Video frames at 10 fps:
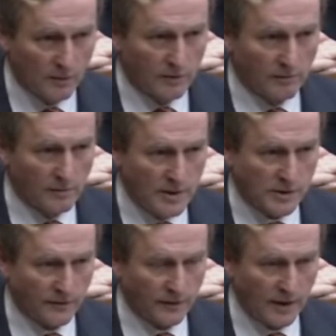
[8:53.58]
when you were
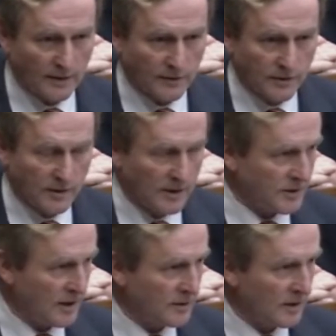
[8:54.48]
Minister for Health to the
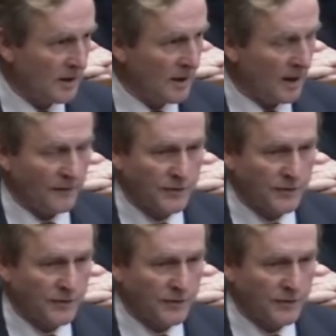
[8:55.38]
extent of